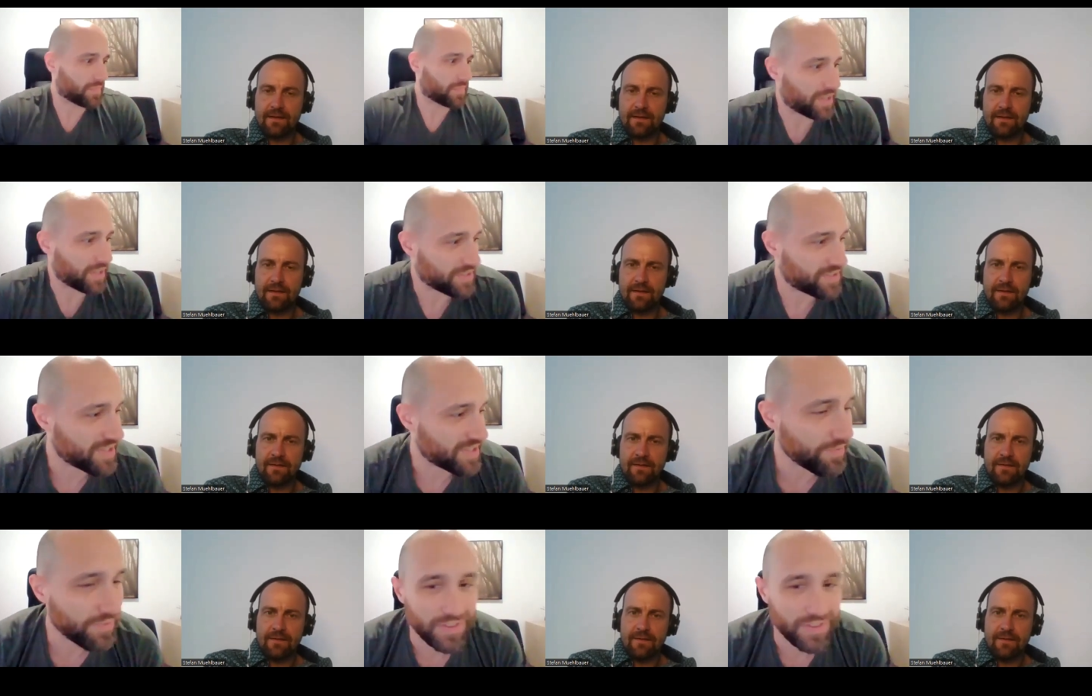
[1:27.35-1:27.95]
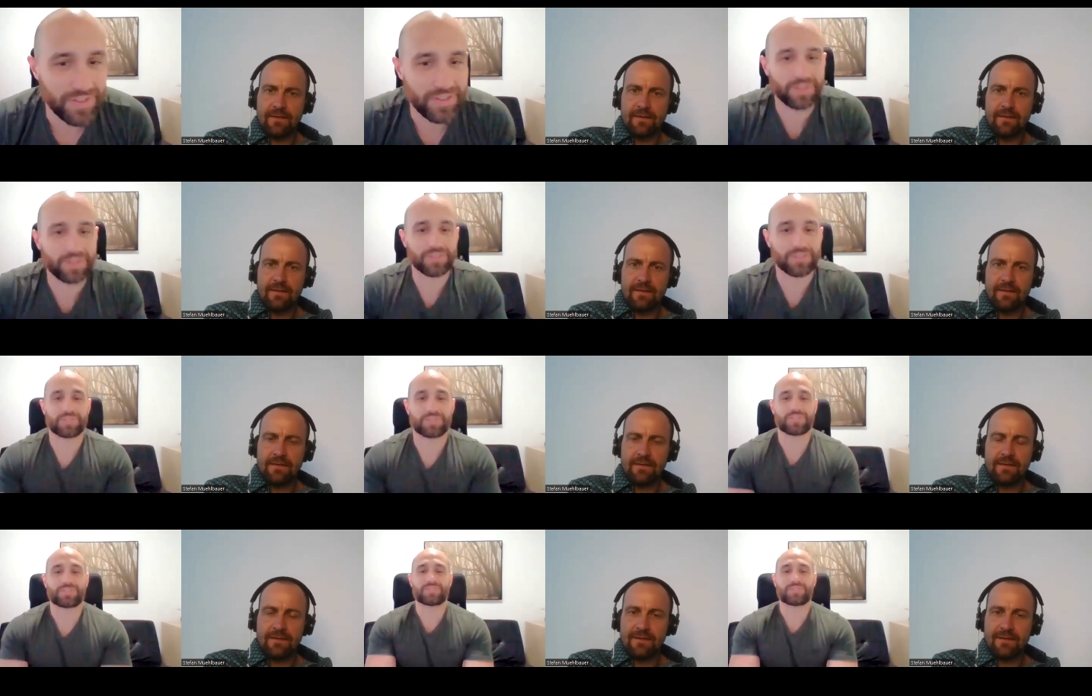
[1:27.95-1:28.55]
Speaker 1: uh, seven
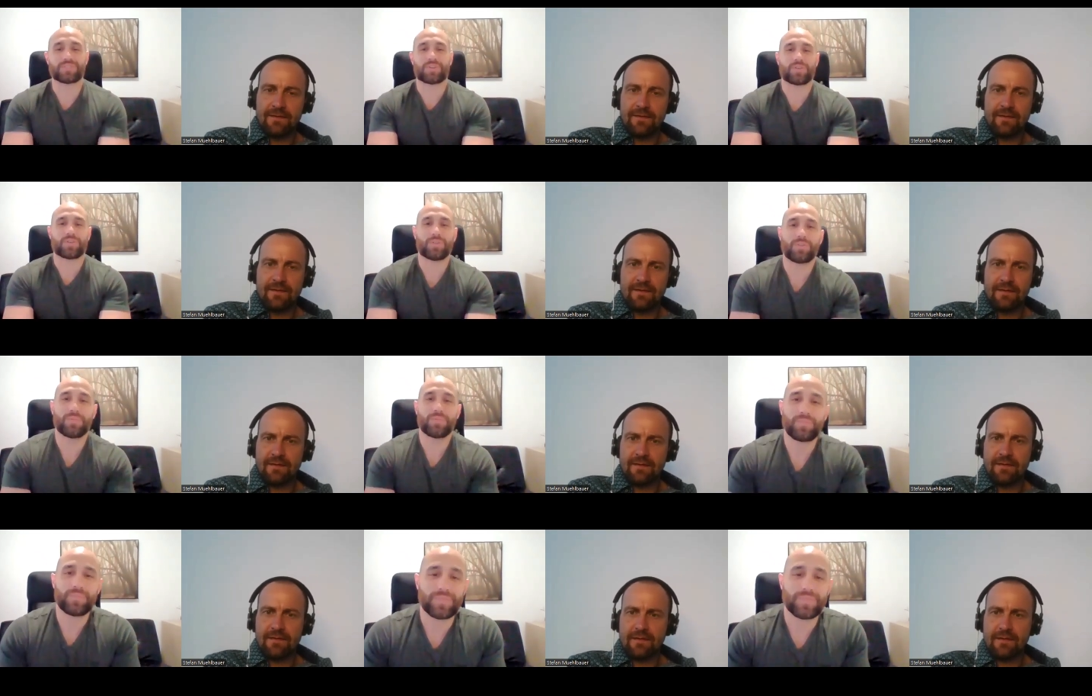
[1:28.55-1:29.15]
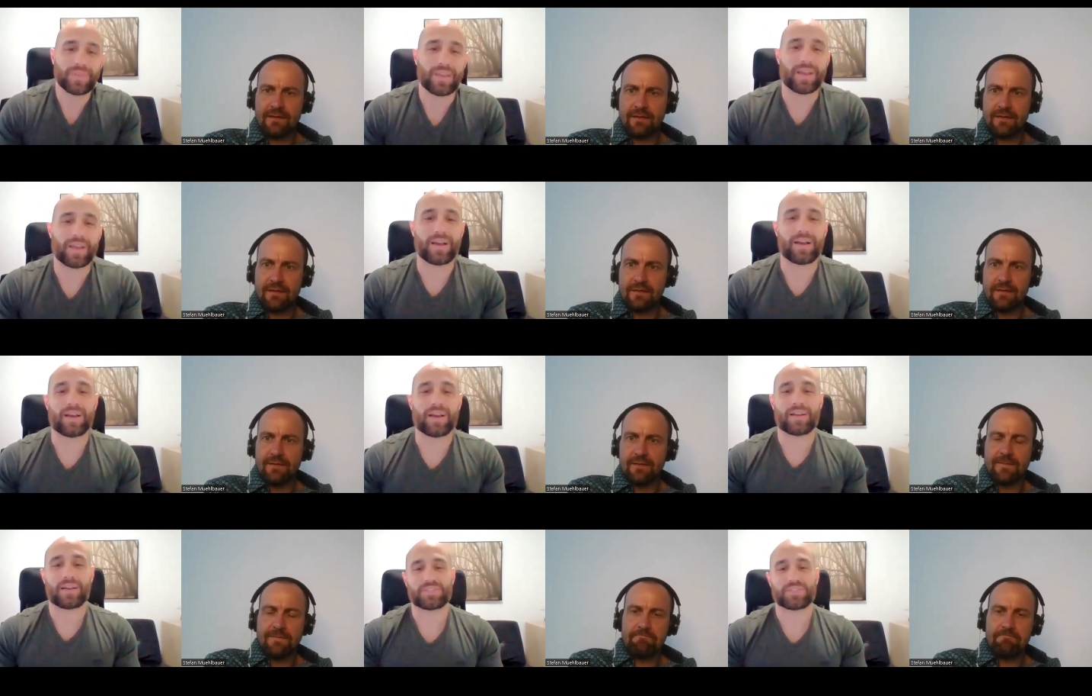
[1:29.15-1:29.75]
years or so.
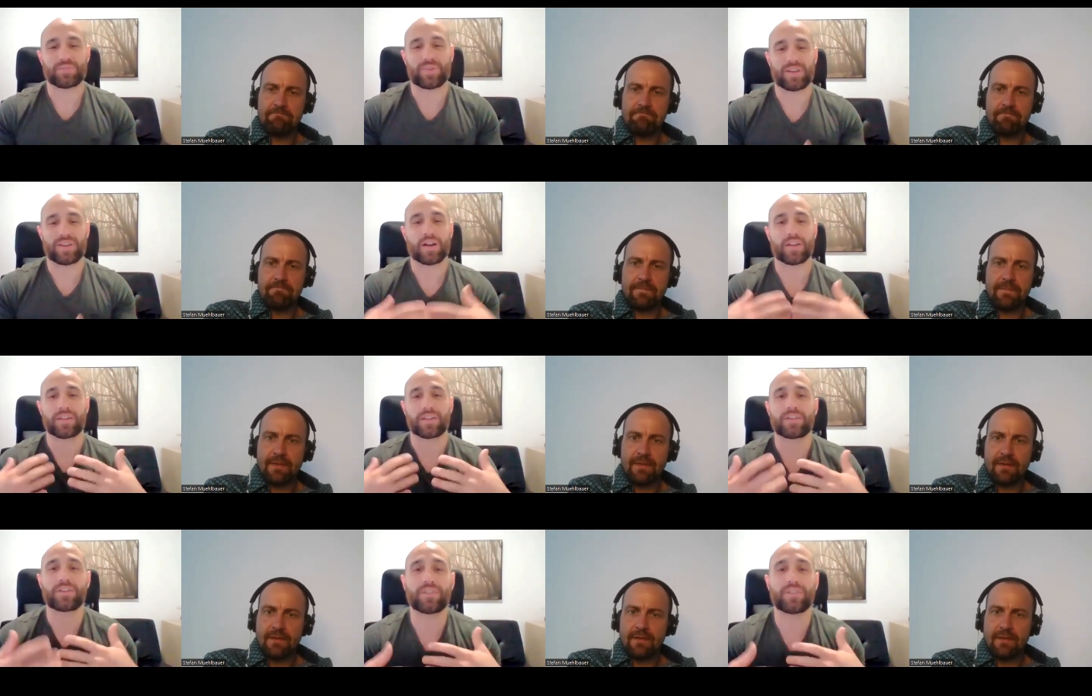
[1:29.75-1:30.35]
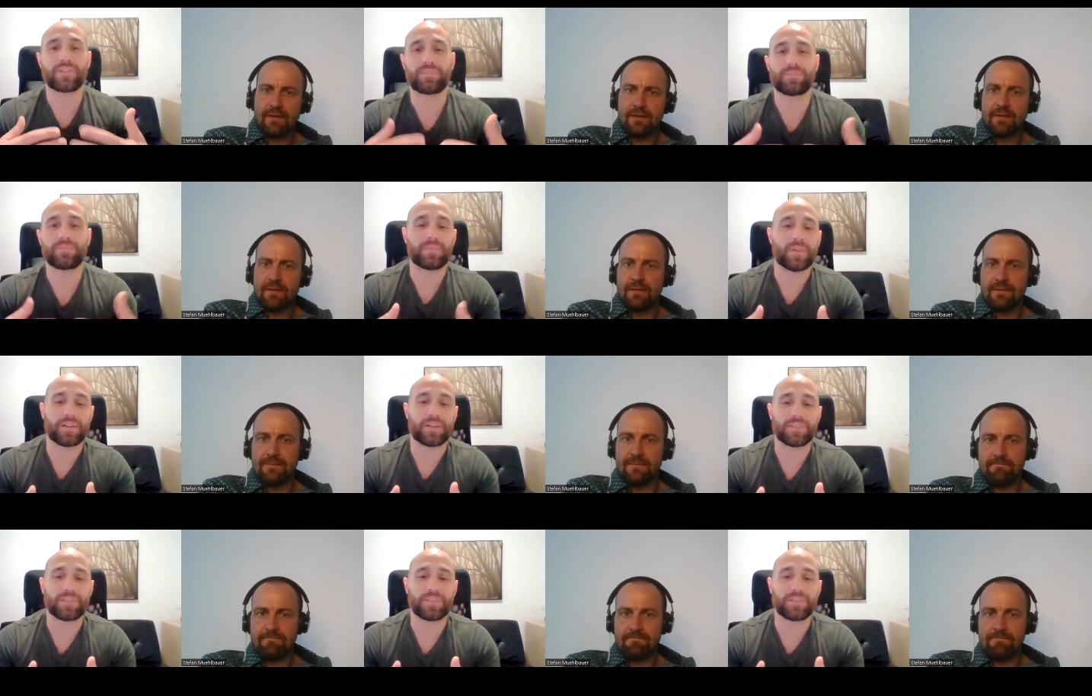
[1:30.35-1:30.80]
Uh, so I got a good